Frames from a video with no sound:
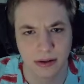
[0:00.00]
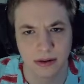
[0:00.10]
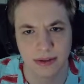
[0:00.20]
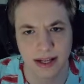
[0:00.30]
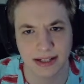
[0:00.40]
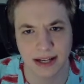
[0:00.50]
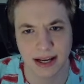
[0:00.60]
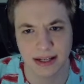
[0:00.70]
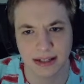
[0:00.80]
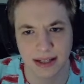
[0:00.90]
that's
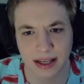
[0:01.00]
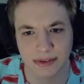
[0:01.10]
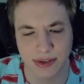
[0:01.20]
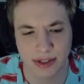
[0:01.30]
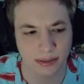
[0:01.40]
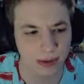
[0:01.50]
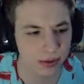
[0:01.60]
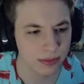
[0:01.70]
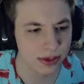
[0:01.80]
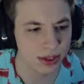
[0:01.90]
nice. That gives us some
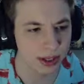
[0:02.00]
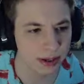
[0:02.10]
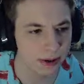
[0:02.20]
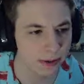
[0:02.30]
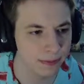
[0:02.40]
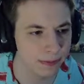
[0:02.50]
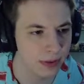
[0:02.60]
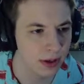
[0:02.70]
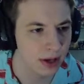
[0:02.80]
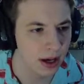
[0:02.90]
good regen here.
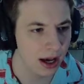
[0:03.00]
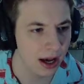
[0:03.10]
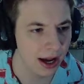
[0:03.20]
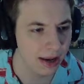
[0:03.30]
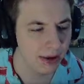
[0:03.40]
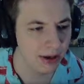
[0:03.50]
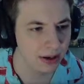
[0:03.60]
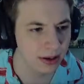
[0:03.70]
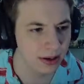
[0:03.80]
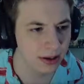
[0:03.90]
Uh, I am
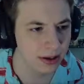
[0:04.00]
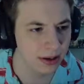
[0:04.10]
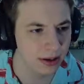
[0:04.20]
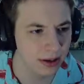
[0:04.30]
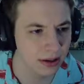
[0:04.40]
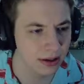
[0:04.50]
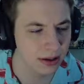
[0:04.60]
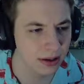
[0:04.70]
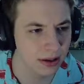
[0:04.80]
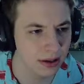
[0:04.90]

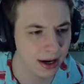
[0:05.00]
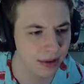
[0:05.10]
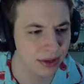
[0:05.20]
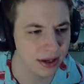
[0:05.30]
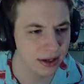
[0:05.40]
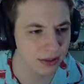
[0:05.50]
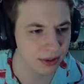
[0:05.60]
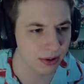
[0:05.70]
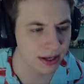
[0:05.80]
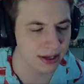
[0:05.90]
gonna. I don't think I need to
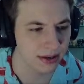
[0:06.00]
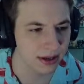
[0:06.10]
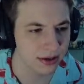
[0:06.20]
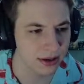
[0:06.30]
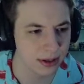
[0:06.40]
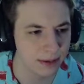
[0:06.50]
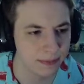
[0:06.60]
Road Lantern actually.